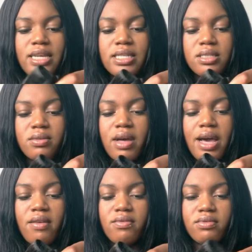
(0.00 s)
I still
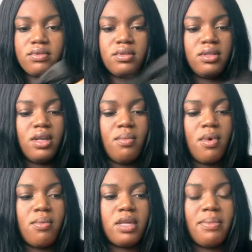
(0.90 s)
have
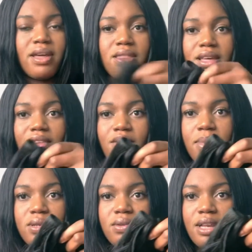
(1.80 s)
probably about a third of a
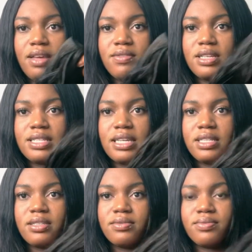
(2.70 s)
bundle left because I
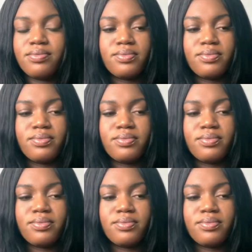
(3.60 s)
didn't